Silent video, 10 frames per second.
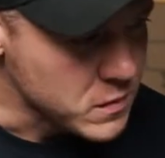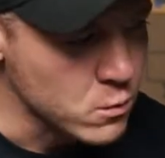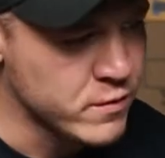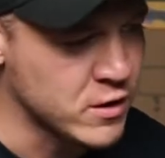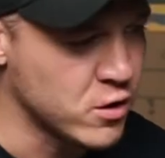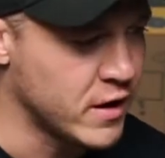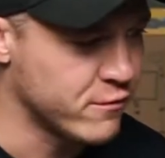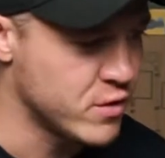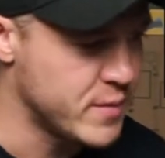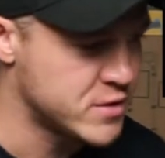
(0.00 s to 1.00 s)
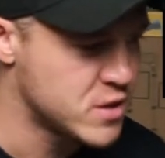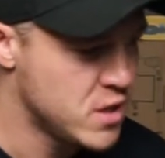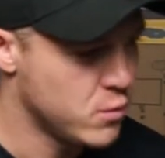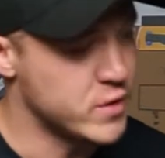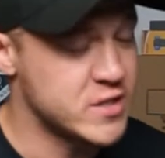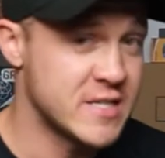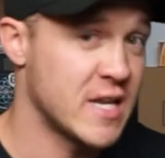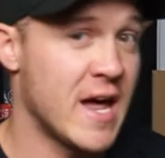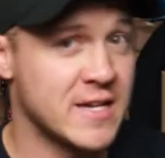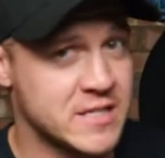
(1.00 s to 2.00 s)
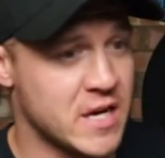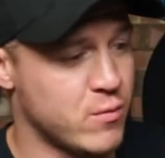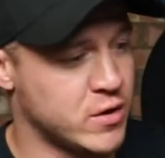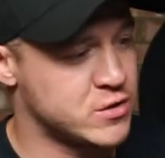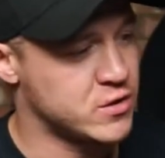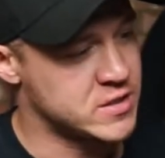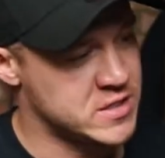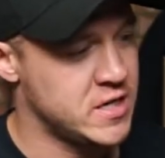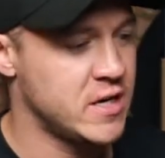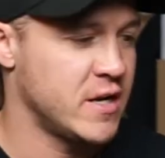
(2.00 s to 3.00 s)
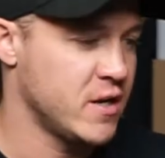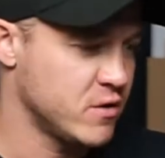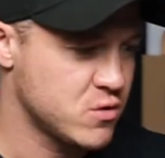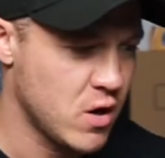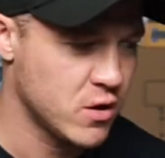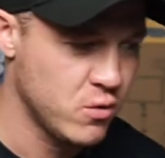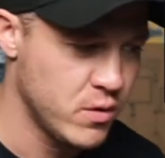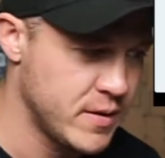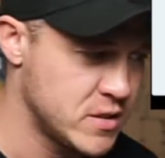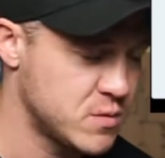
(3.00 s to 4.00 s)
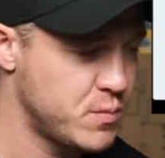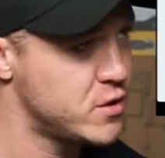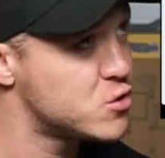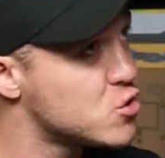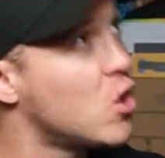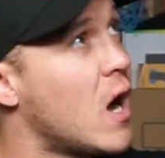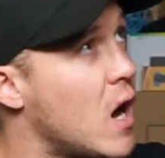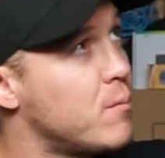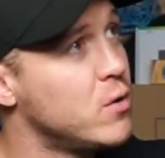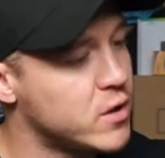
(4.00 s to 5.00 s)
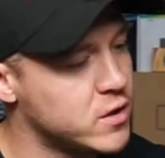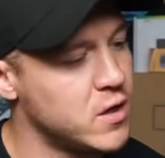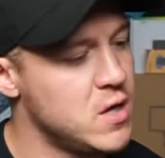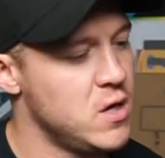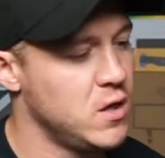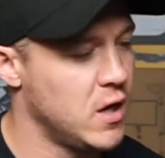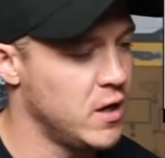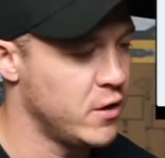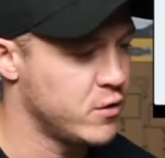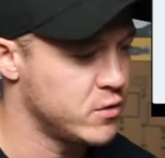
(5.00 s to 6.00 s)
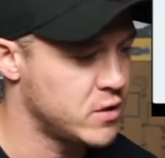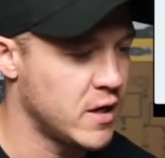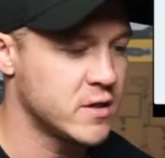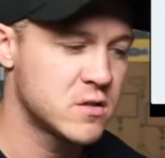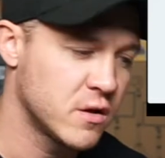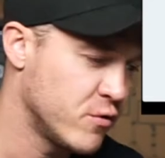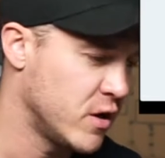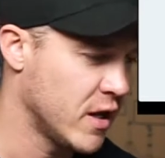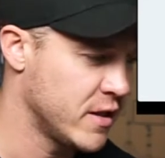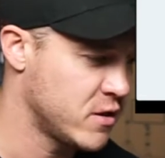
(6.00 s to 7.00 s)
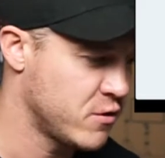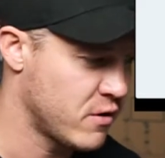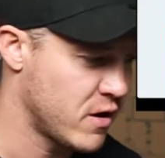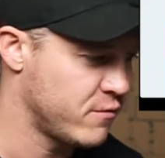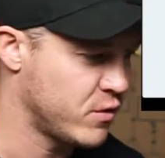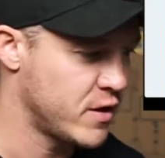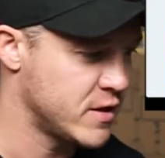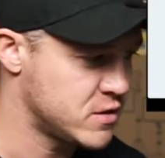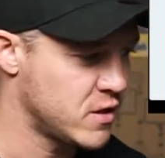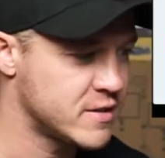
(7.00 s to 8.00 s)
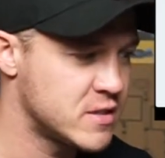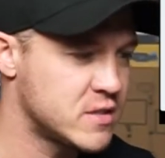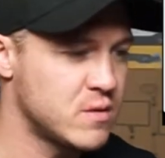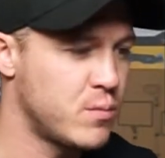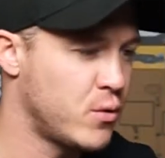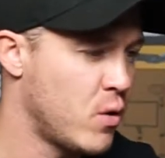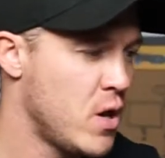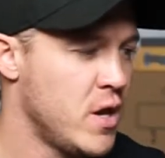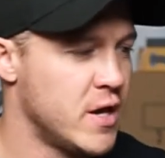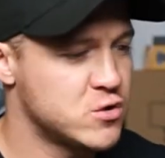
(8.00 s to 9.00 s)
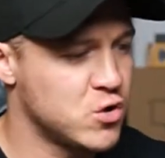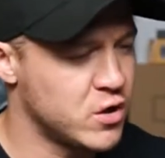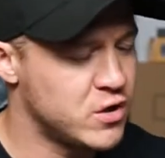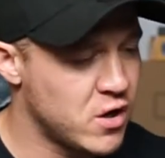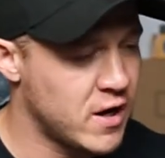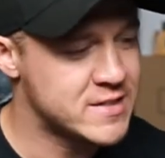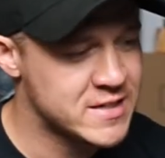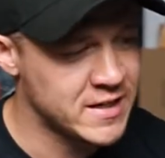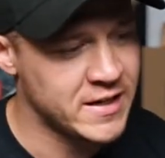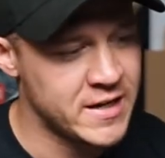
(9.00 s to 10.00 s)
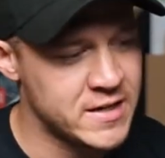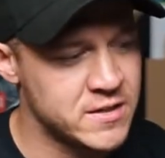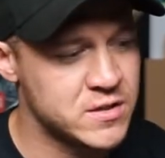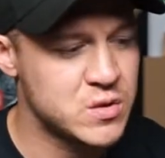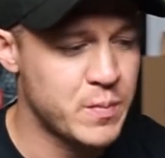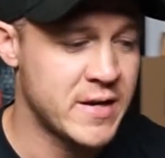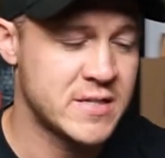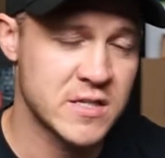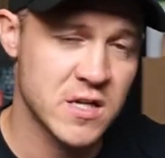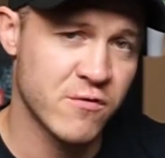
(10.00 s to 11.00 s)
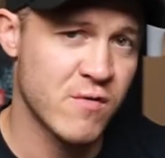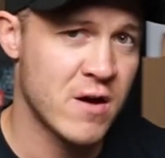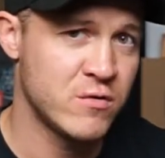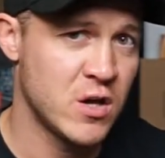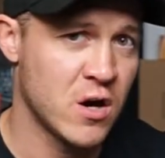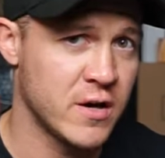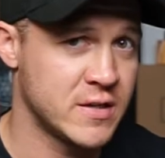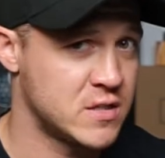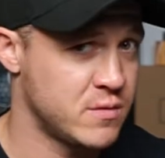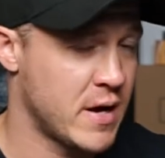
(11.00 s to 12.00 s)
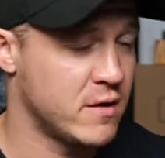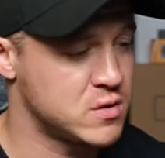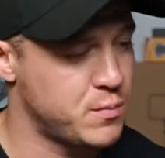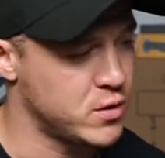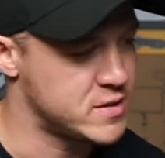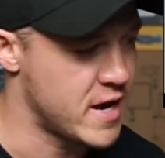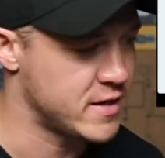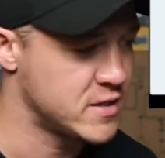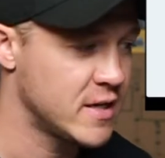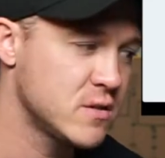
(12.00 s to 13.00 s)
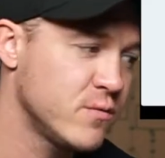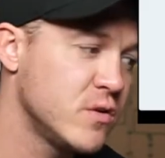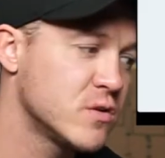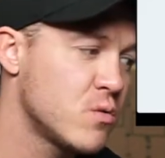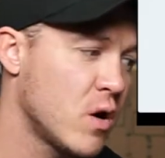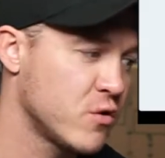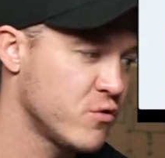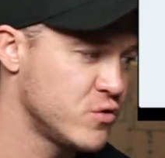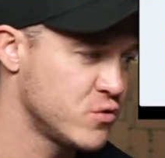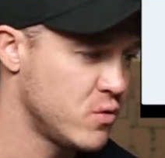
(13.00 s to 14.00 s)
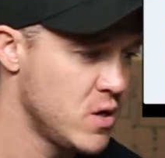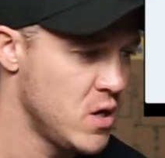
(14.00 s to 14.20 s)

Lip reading: We then got another image, which is a landscape one, as you can see, and you know, it's quite a cool image. It's being shot up looking at Loco Dice. I really like the creative on it. It's nice and simple. It's got nice clean spaces around the artist to be able to pot text, and that's something that's quite crucial